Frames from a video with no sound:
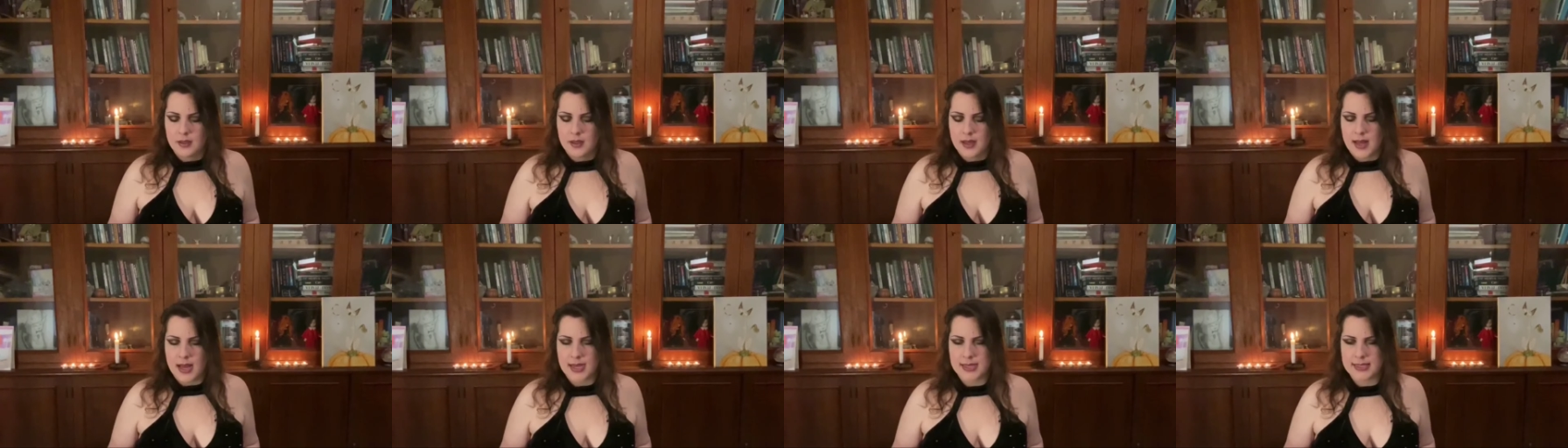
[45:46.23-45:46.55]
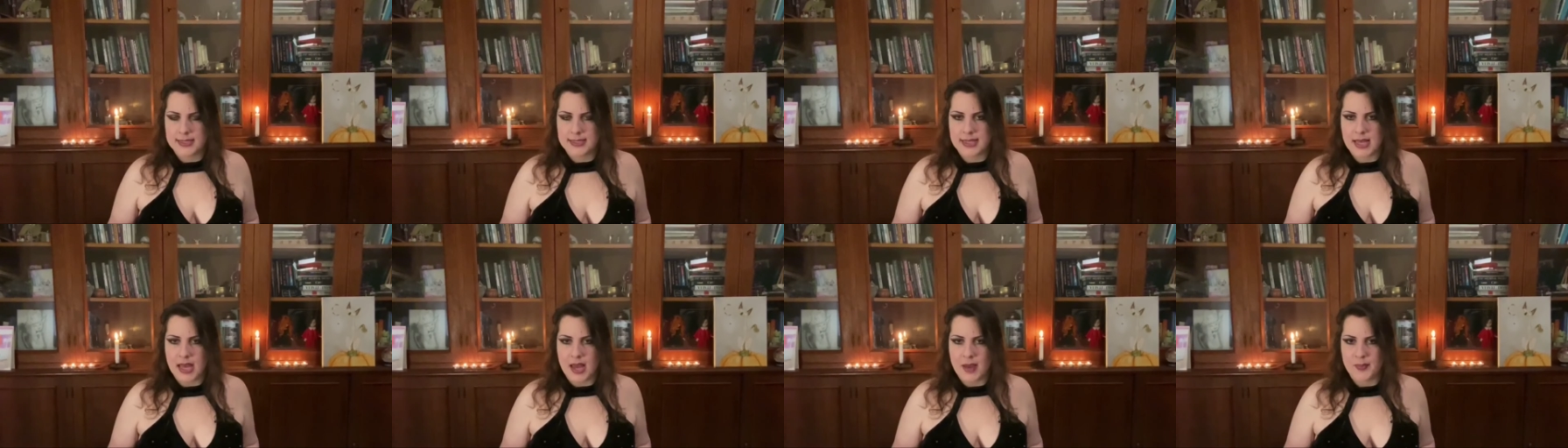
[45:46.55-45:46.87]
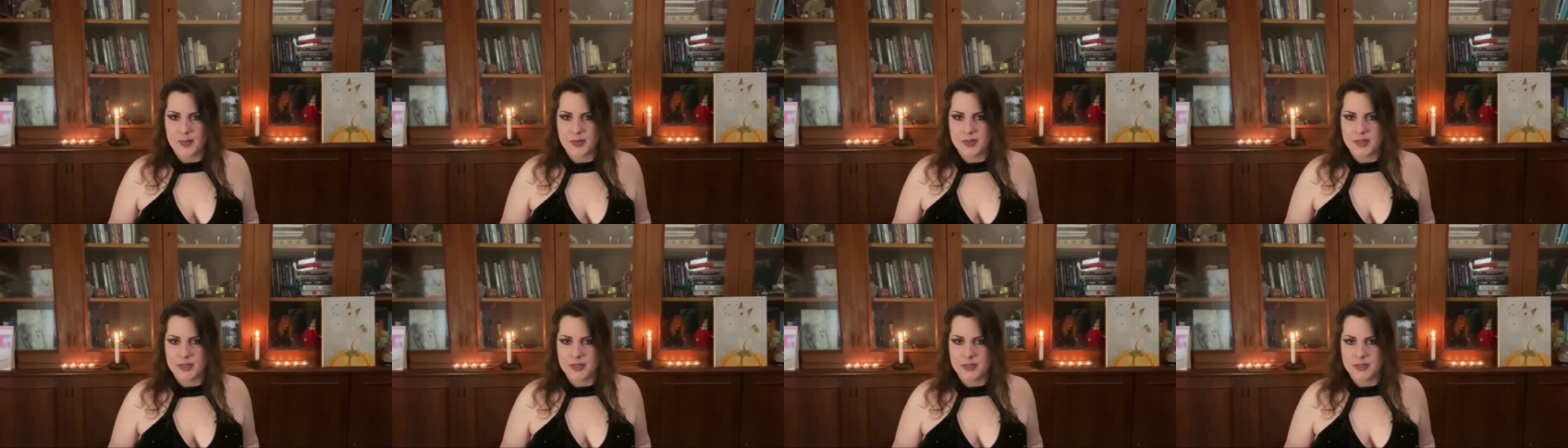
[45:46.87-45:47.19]

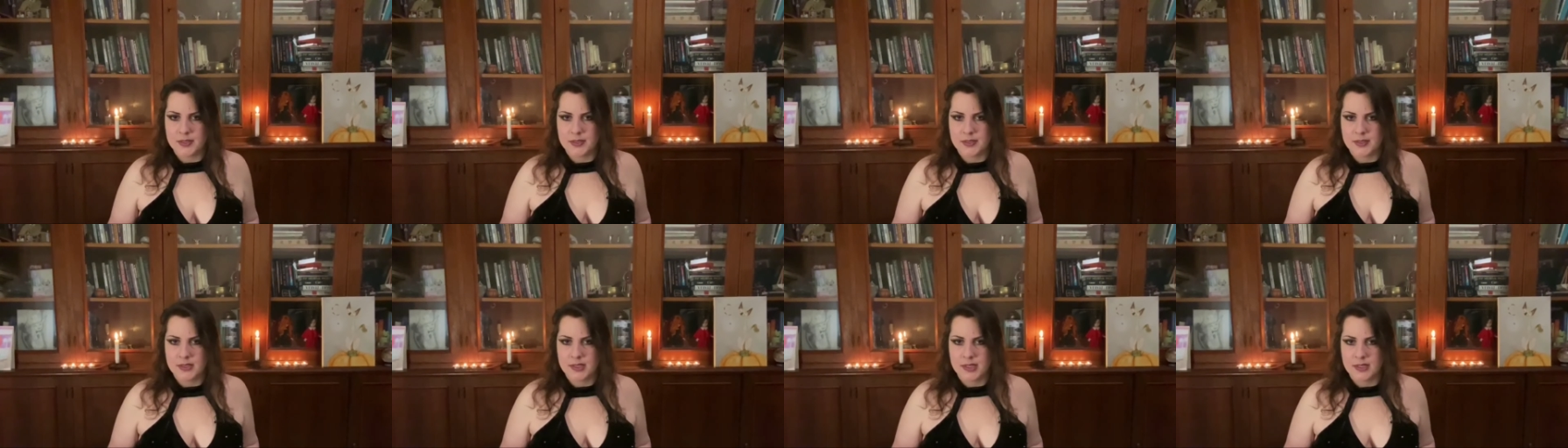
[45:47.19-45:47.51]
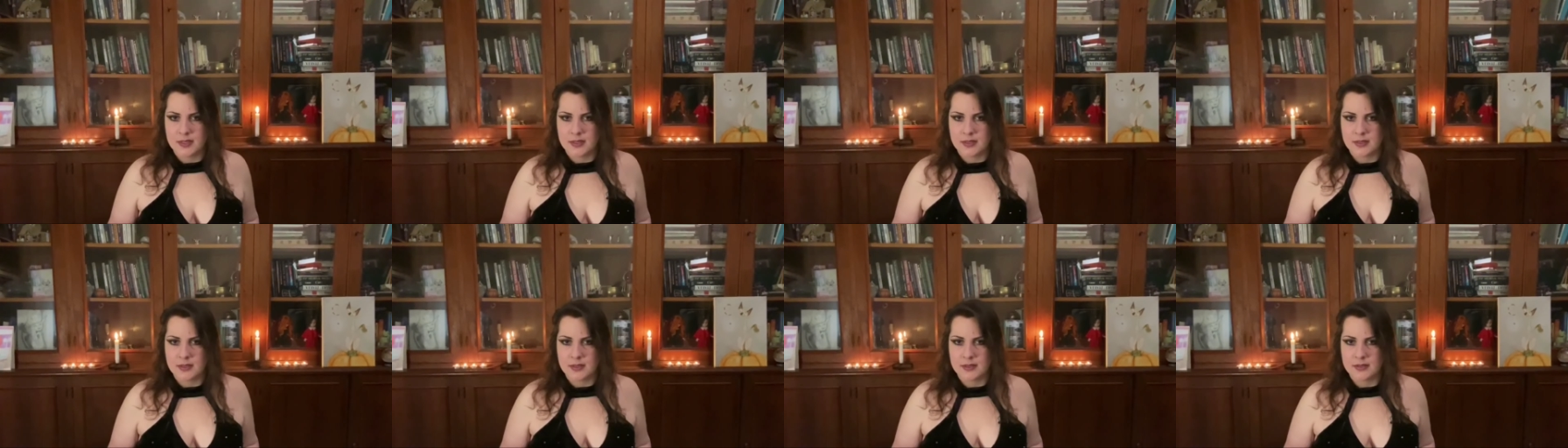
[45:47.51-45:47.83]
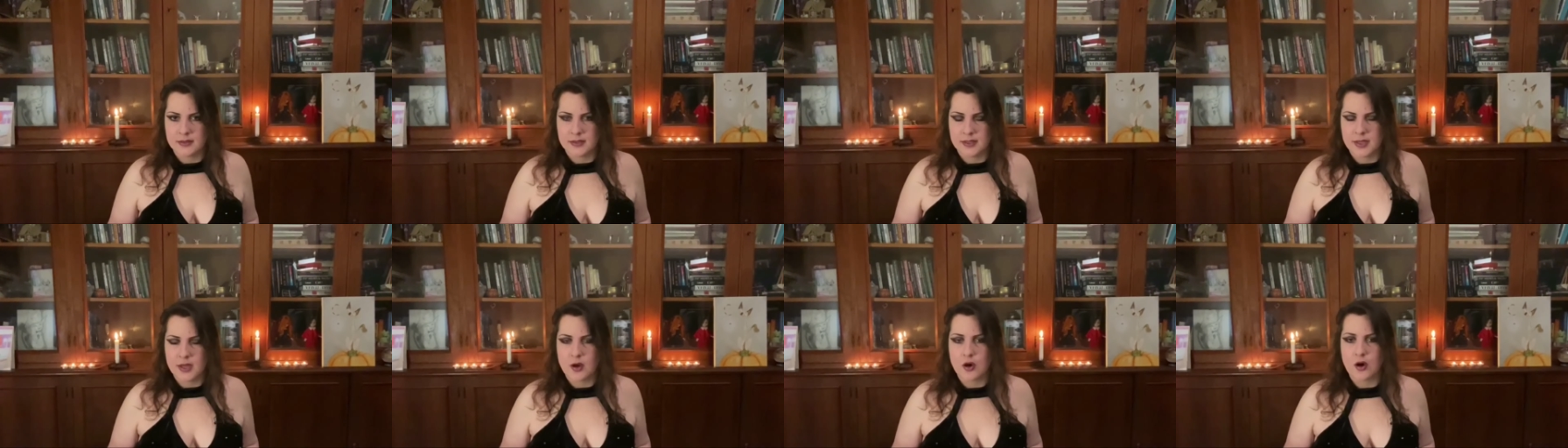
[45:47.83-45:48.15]
accepted
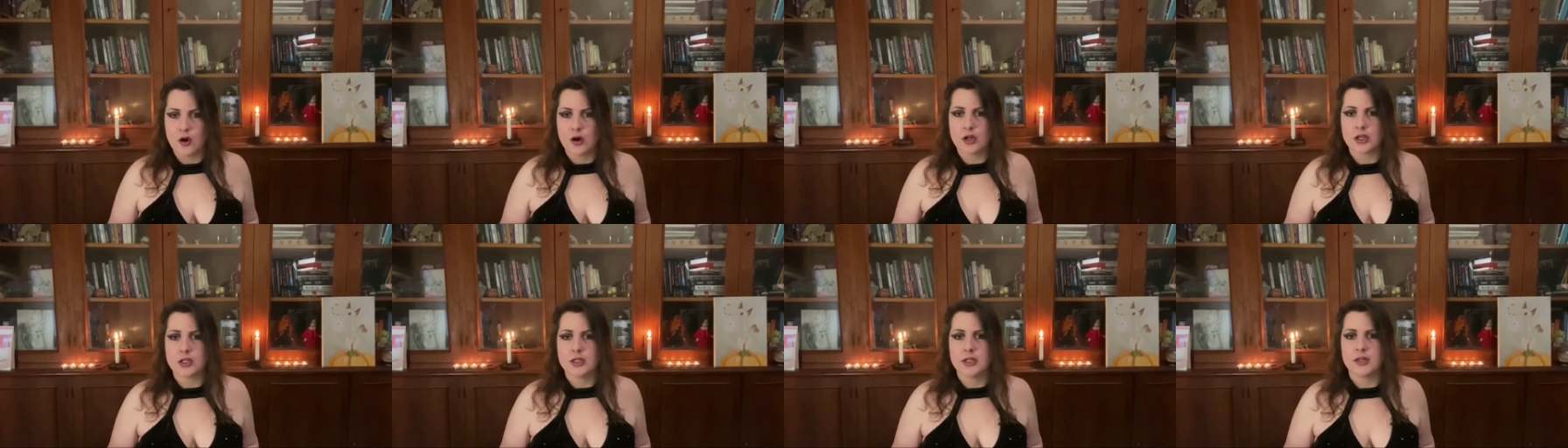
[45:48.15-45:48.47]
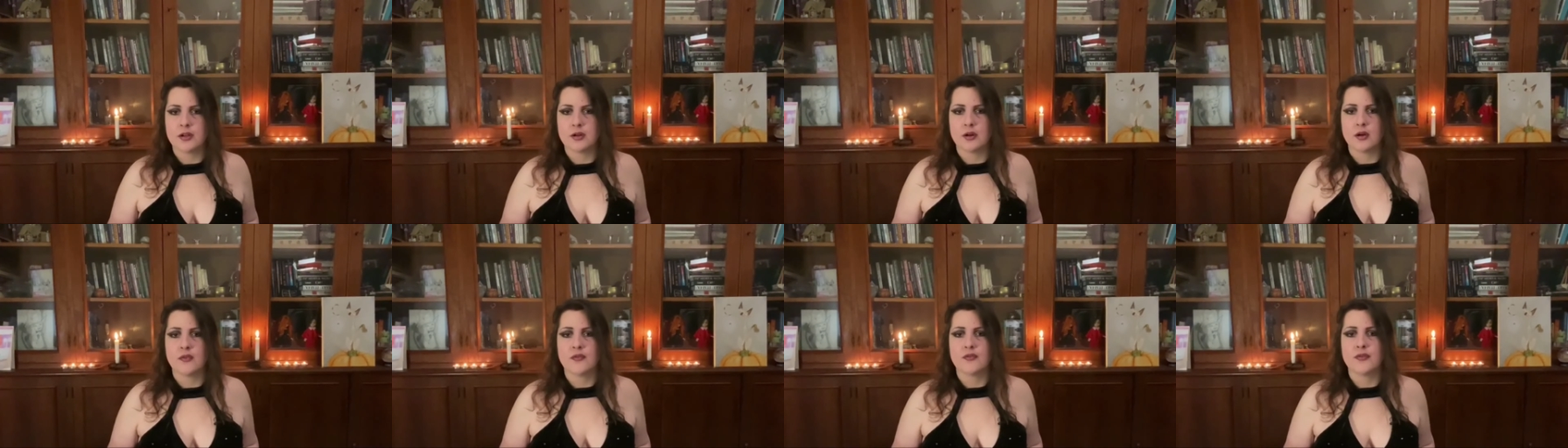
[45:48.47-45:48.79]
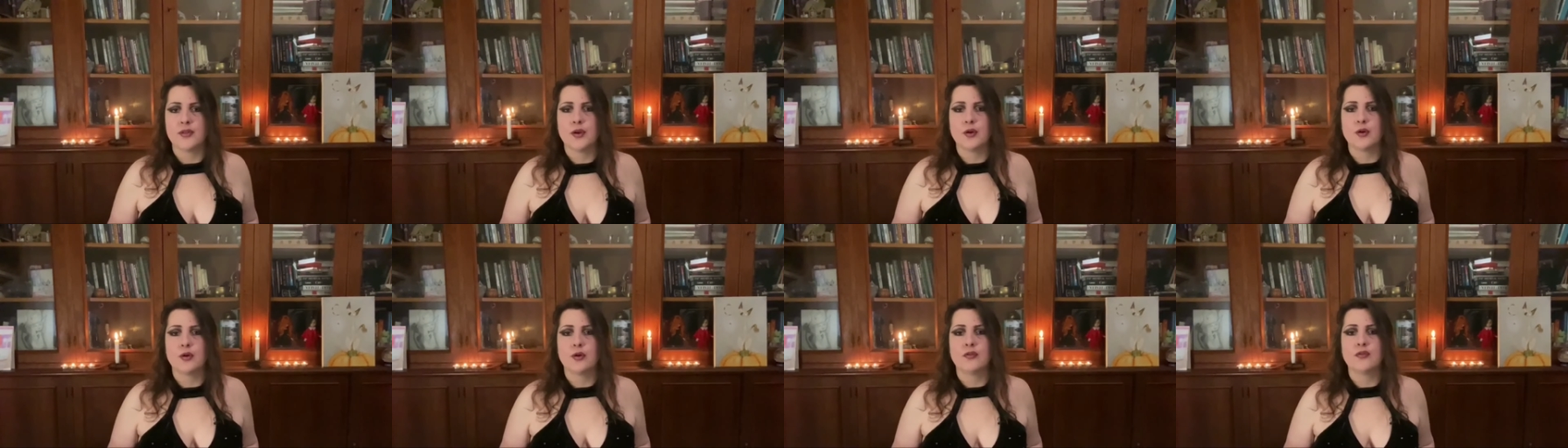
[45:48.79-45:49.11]
the order of
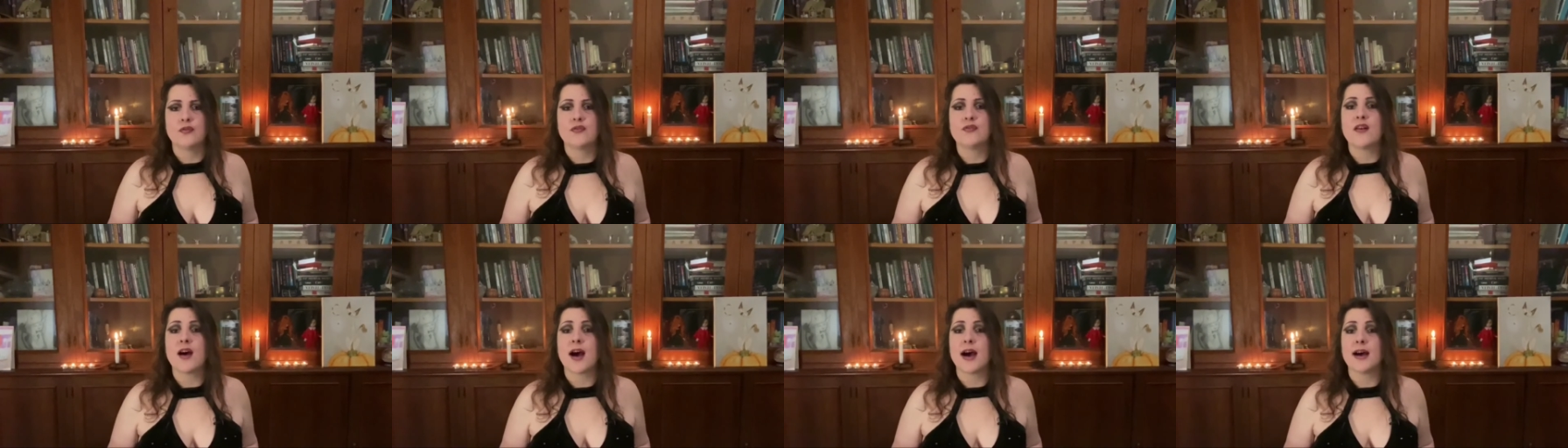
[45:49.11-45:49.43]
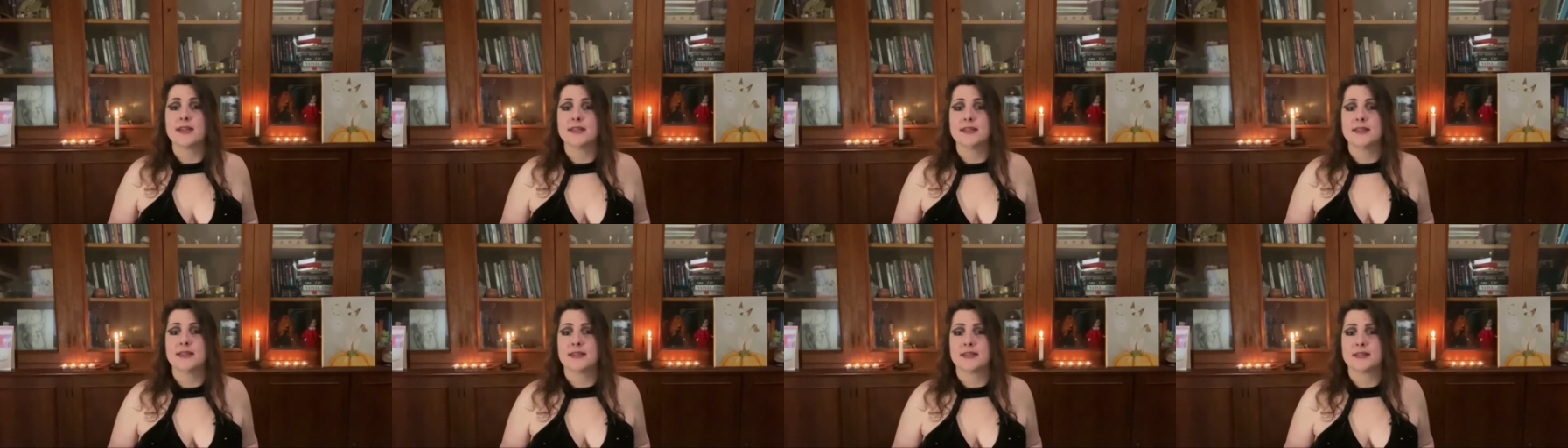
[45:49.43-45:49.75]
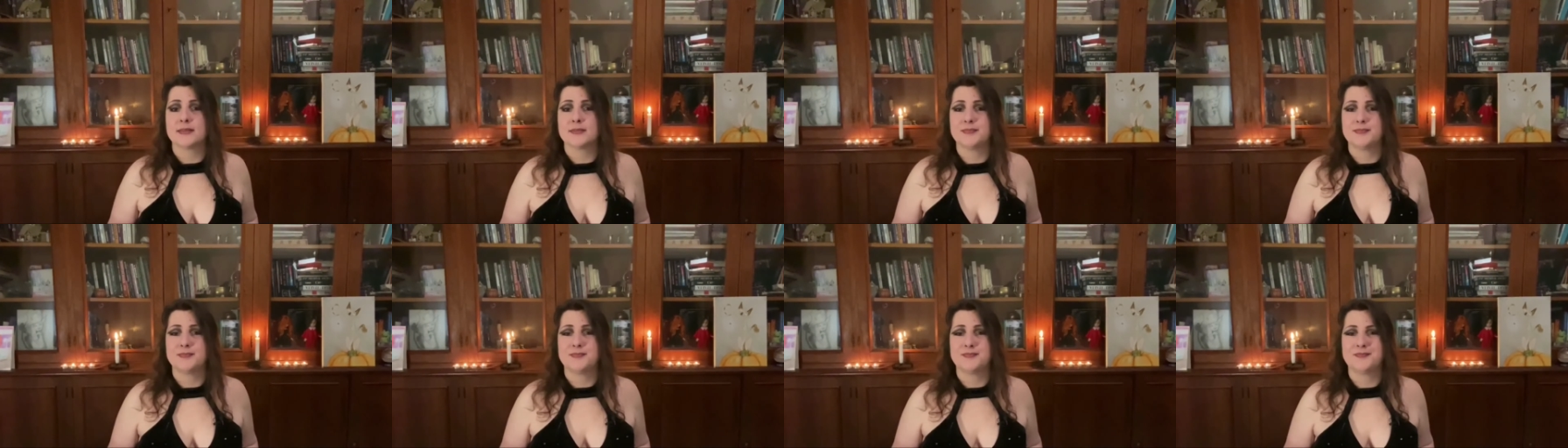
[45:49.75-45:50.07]
the All
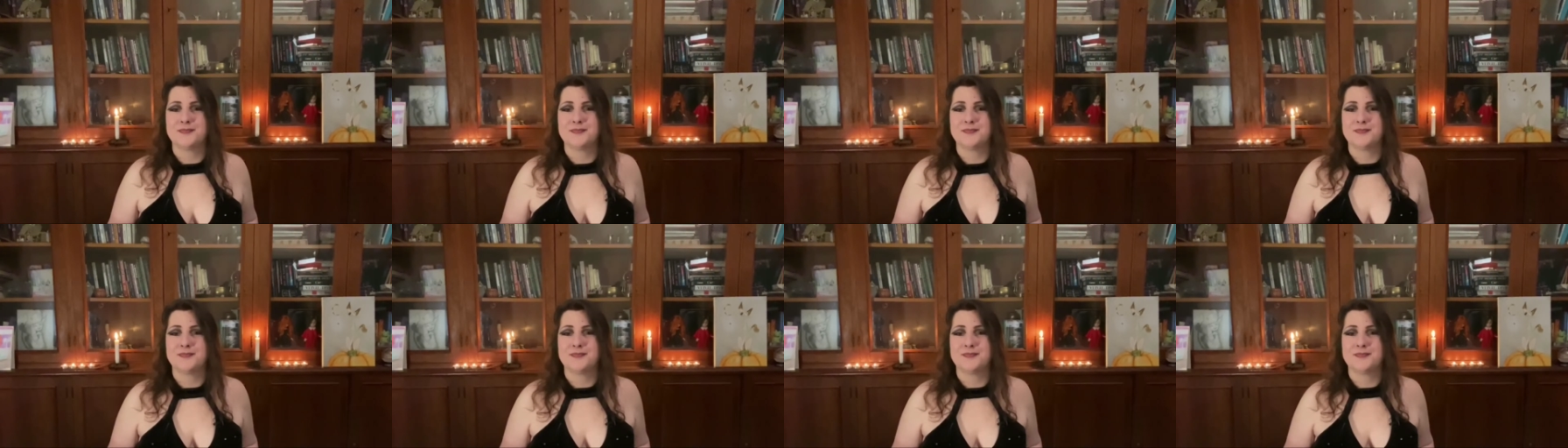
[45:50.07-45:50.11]
Father